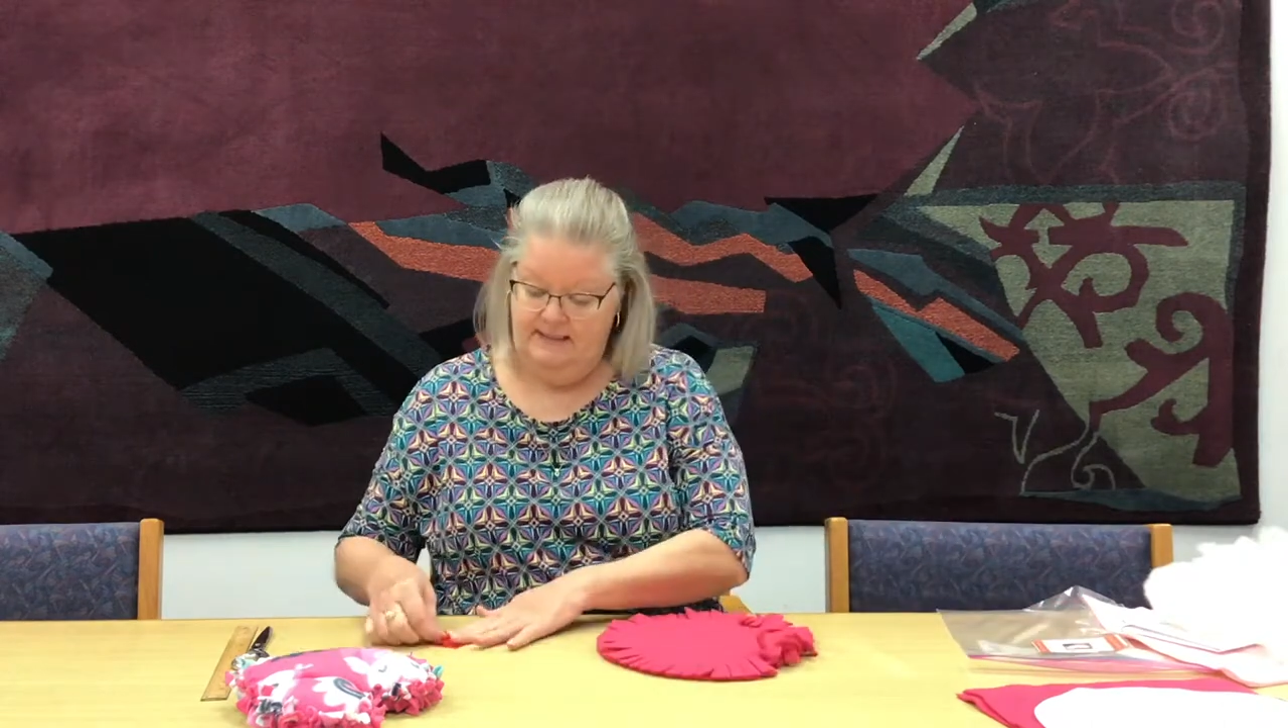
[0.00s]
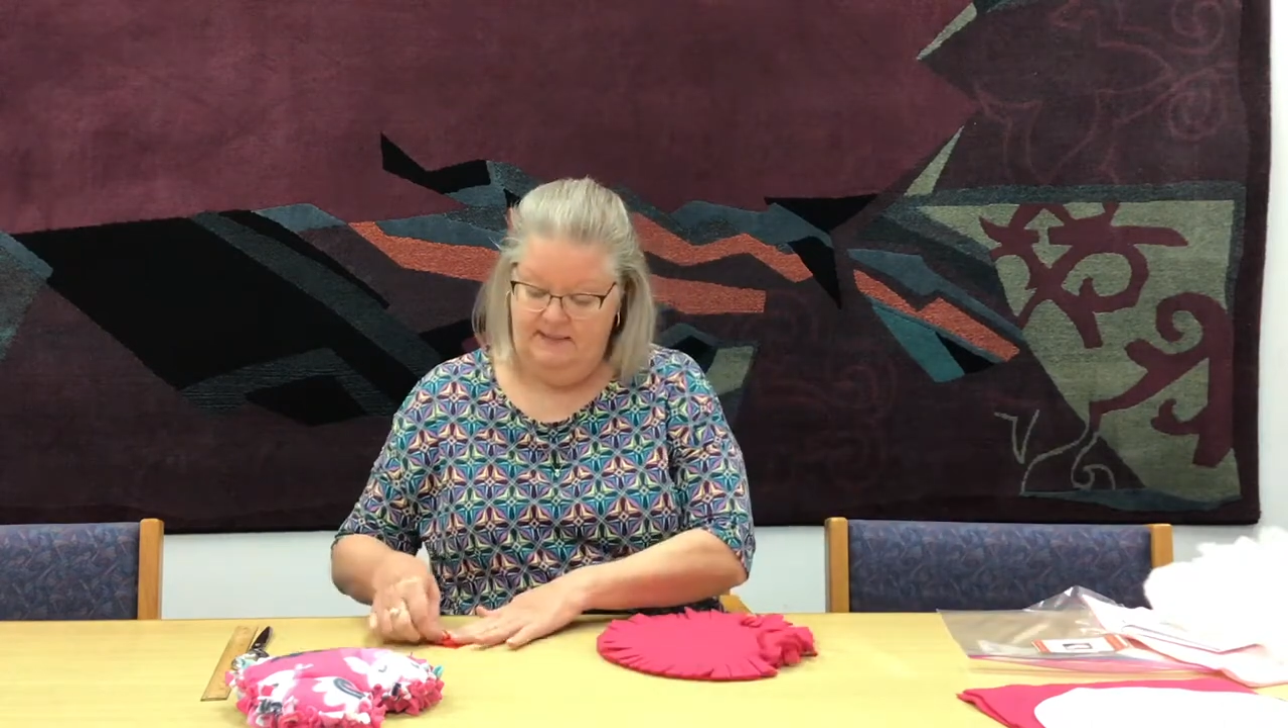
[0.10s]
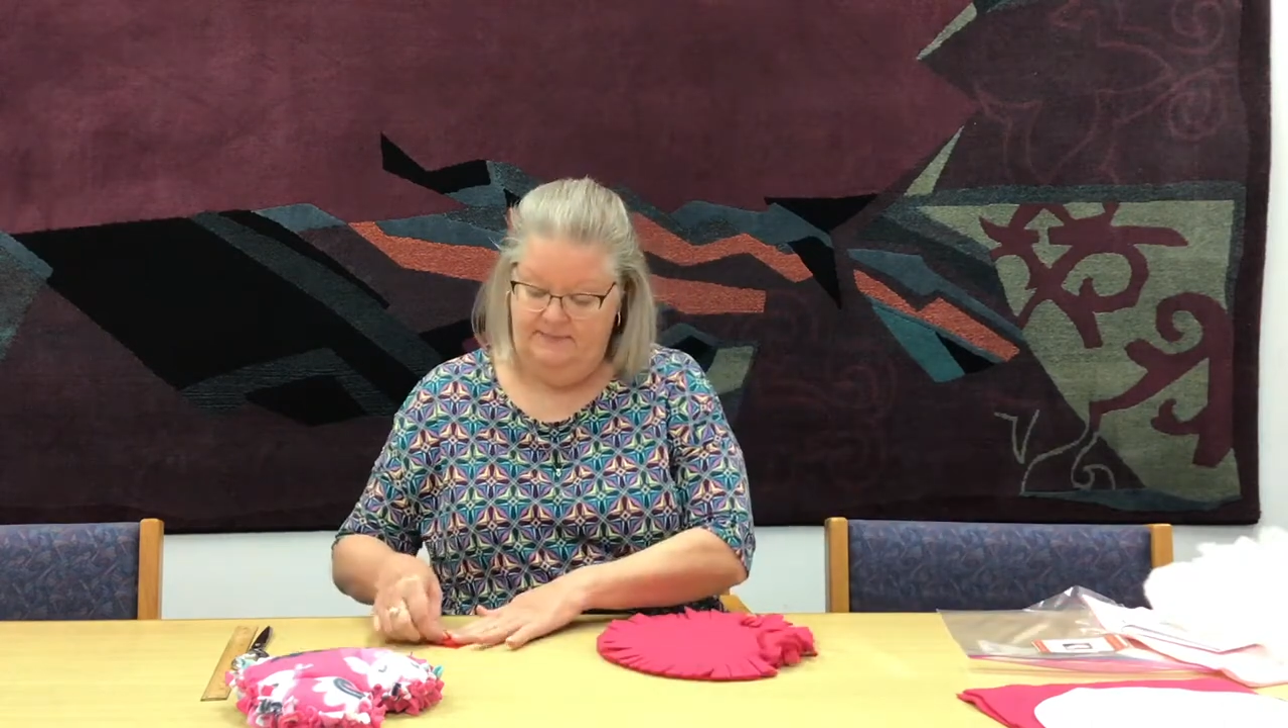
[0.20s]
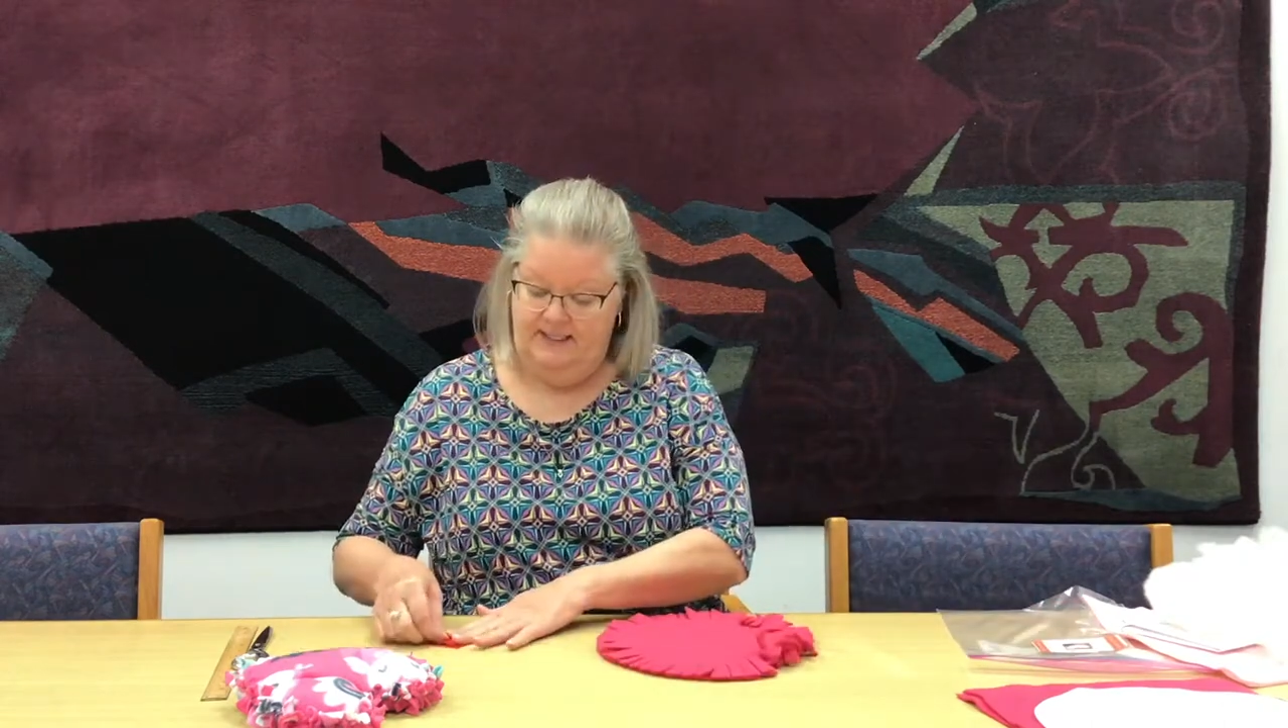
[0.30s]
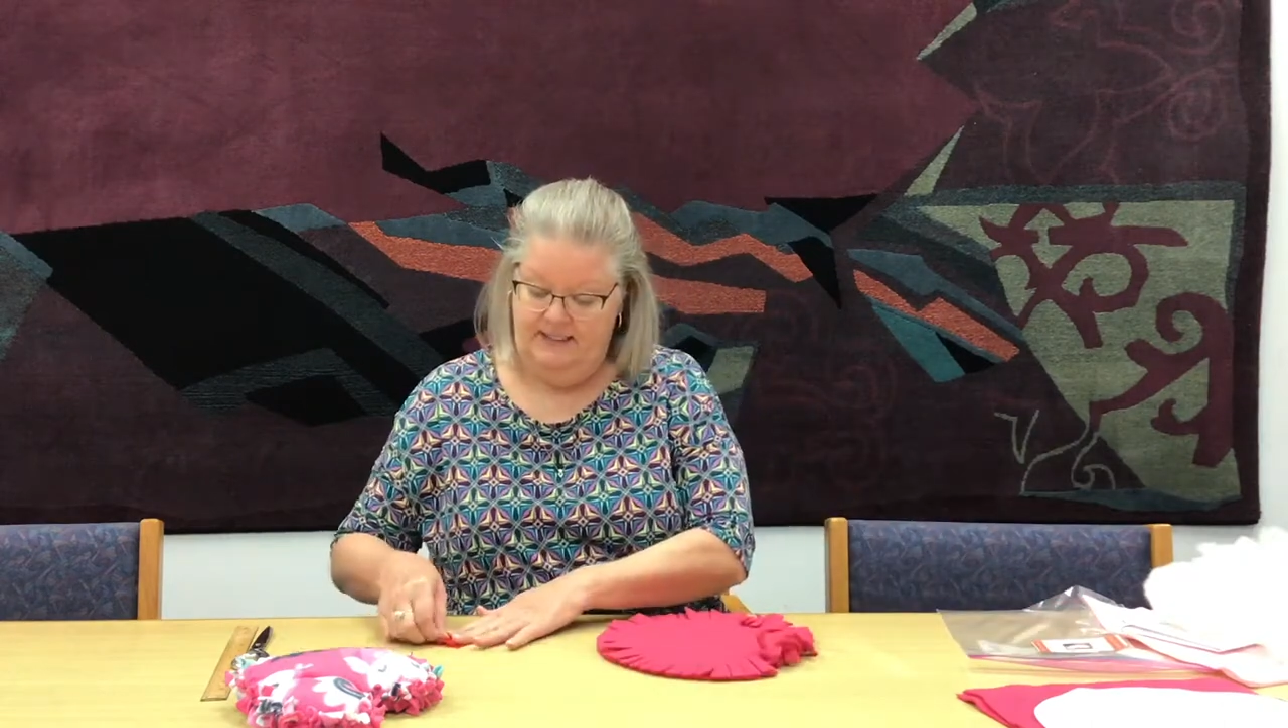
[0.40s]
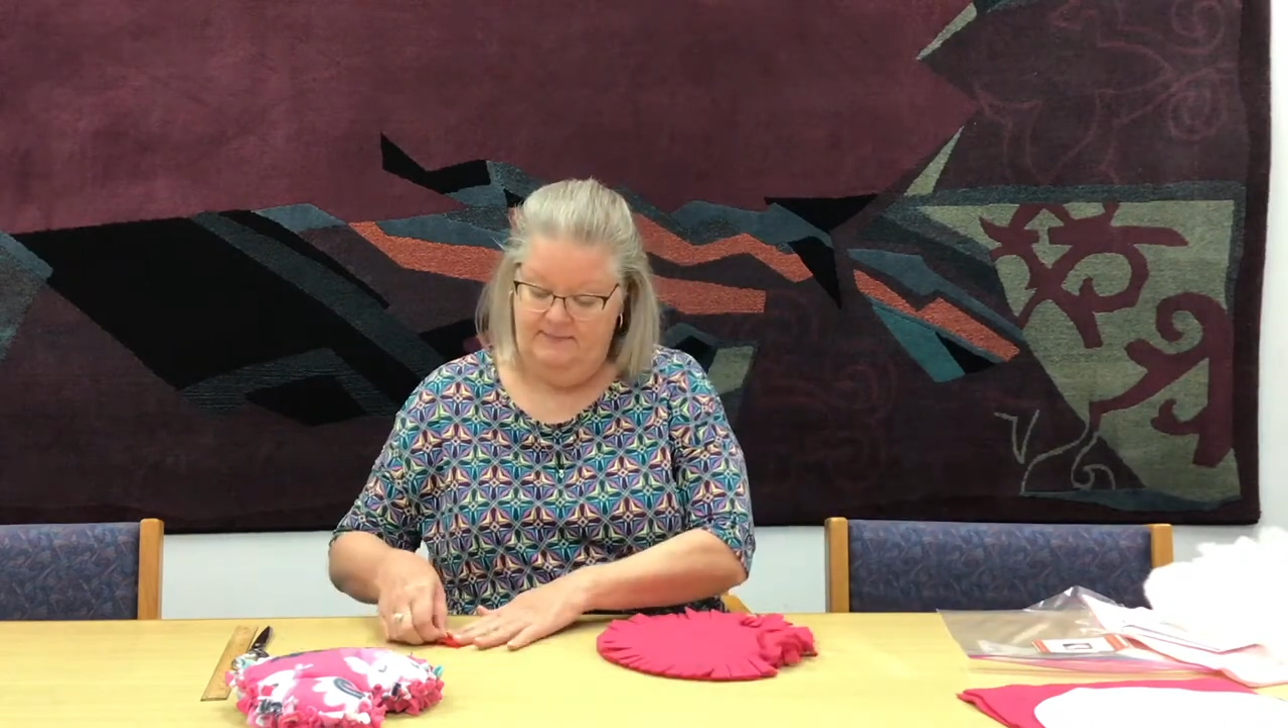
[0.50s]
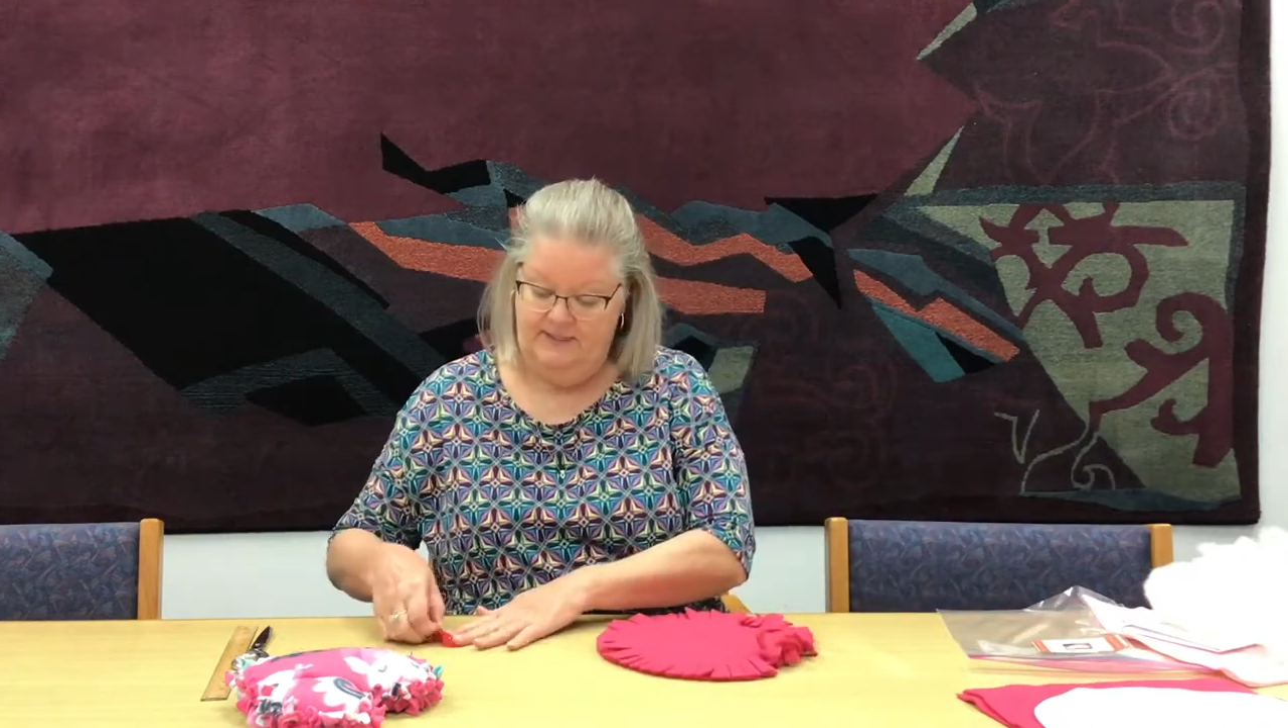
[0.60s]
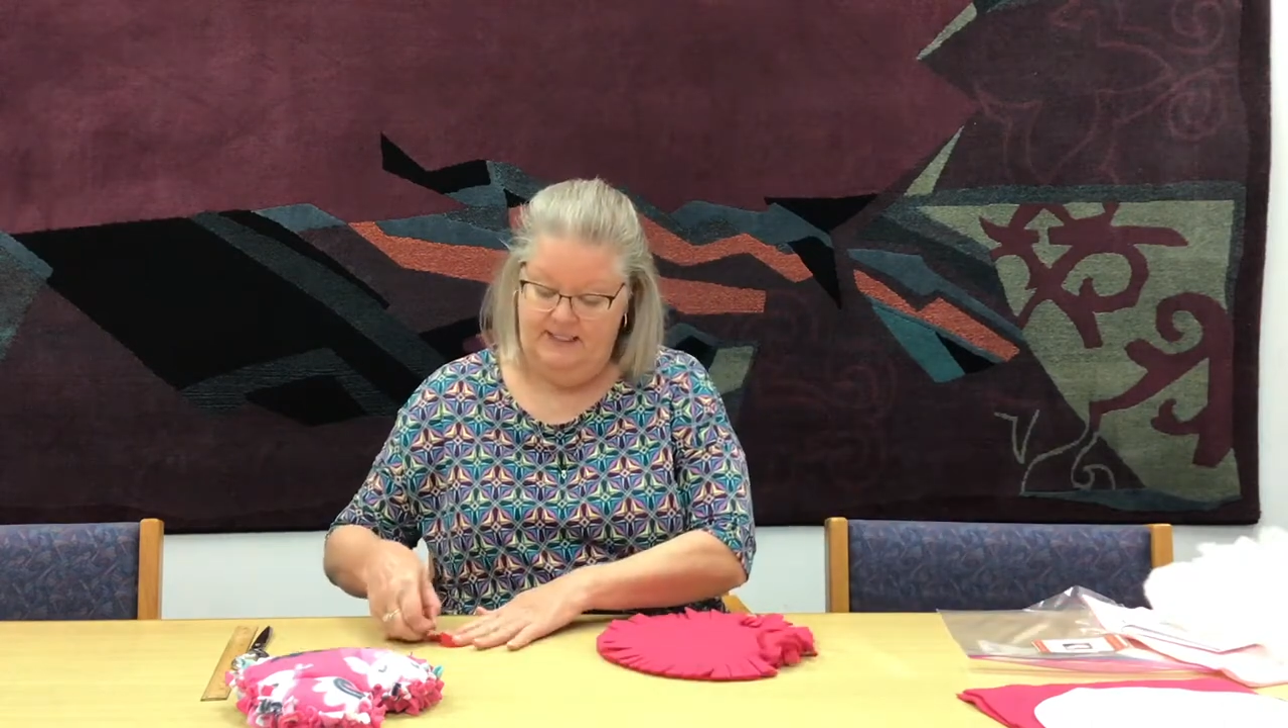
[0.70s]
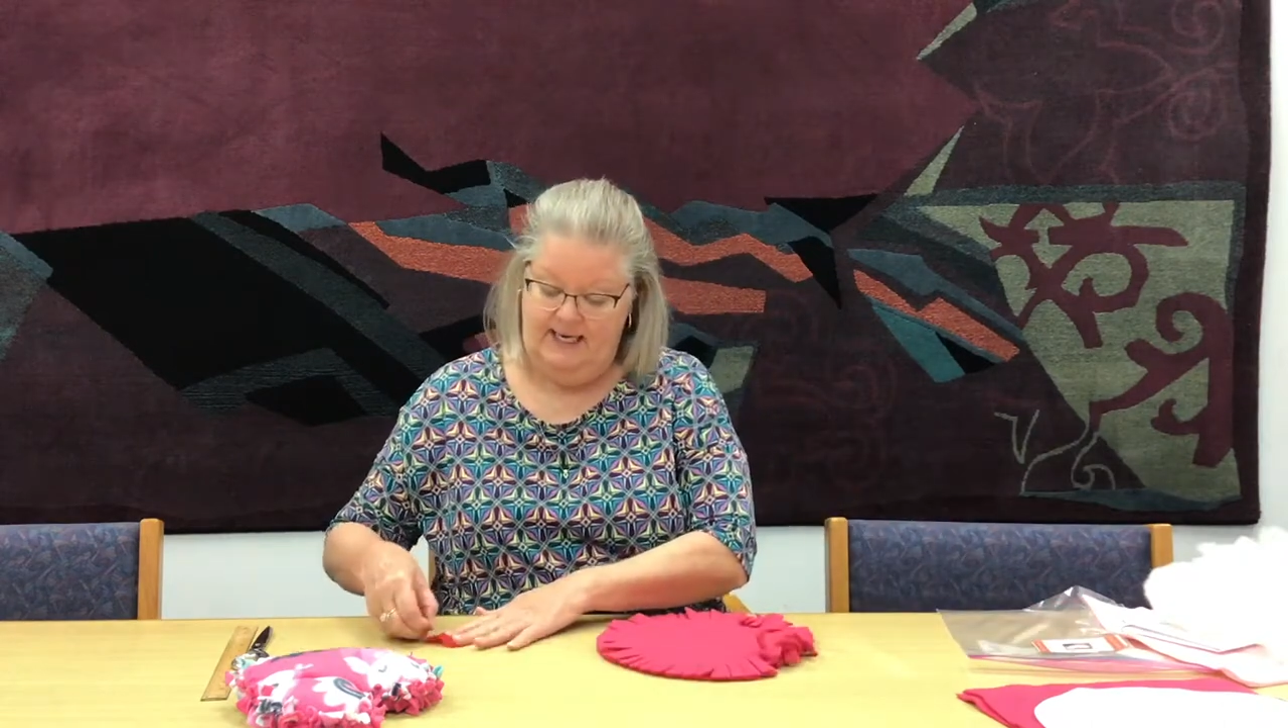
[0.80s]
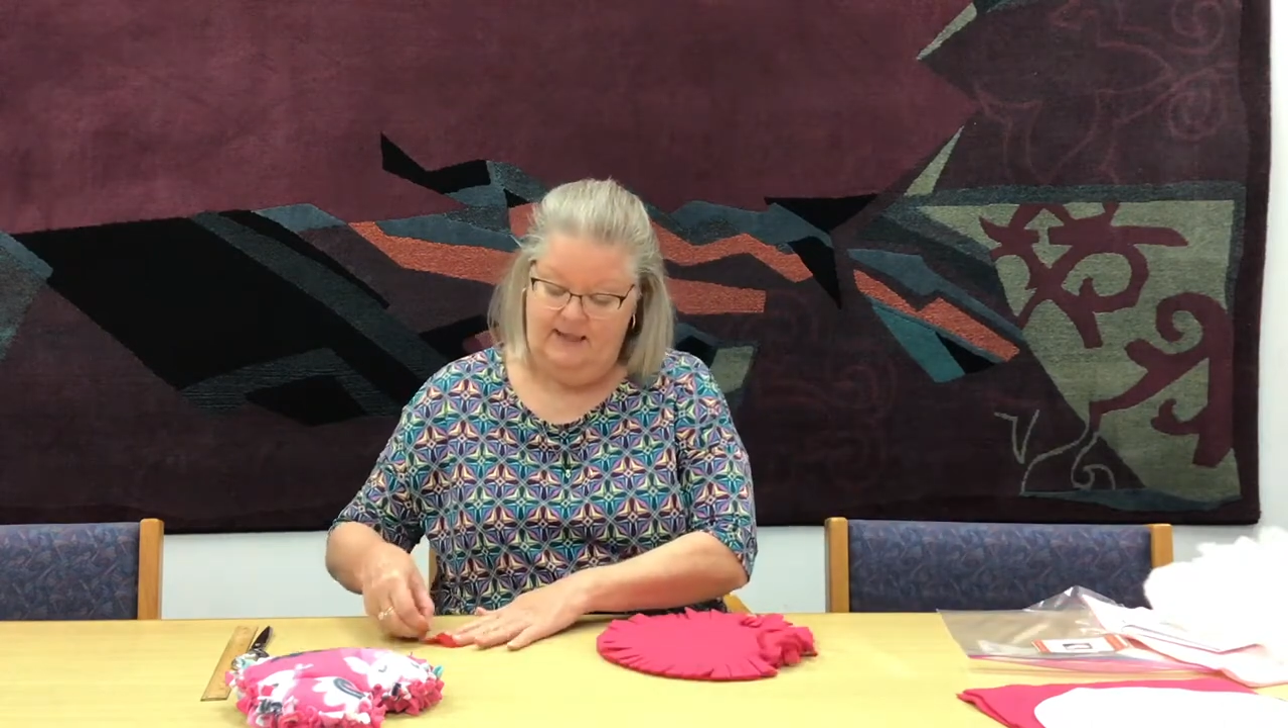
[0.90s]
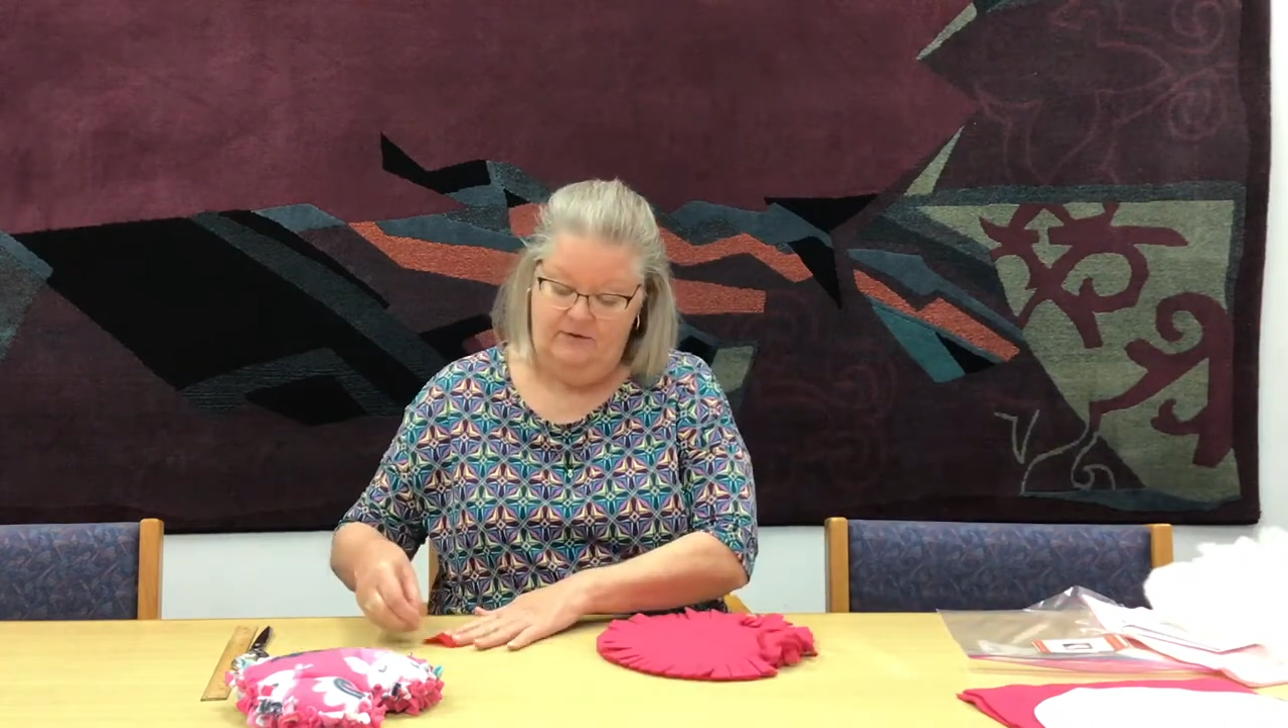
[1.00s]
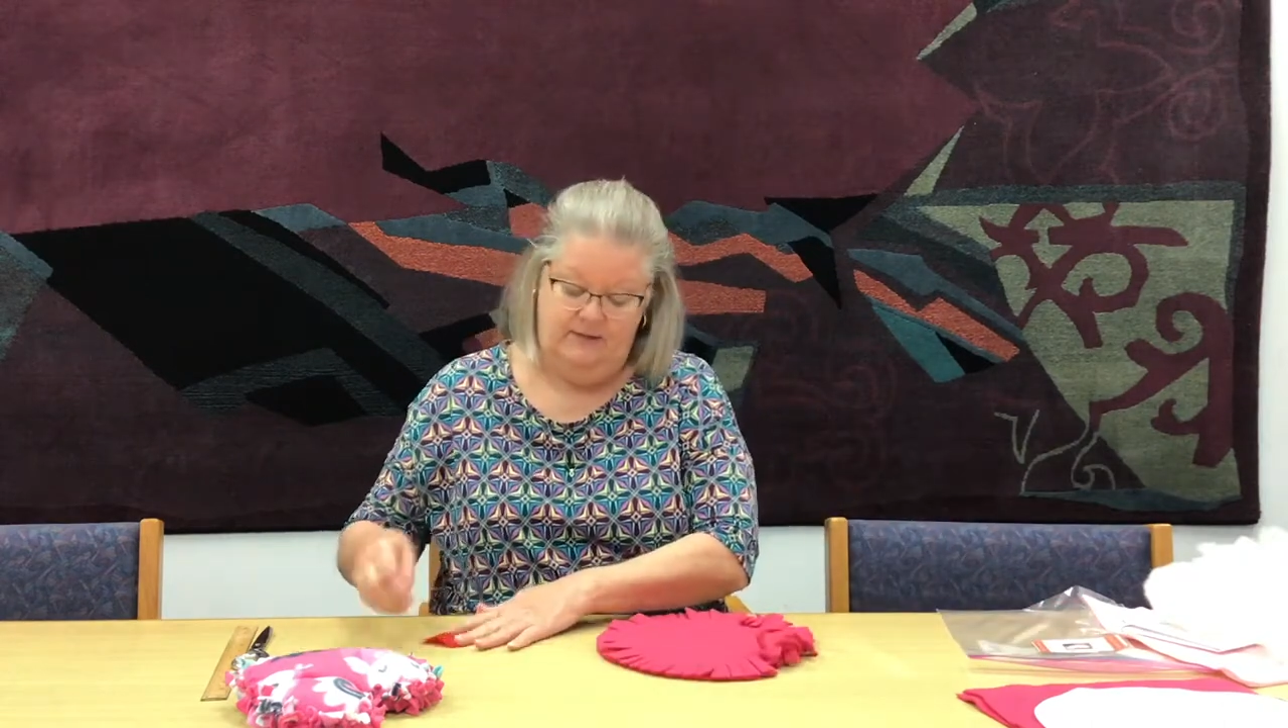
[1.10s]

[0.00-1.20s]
to pin them together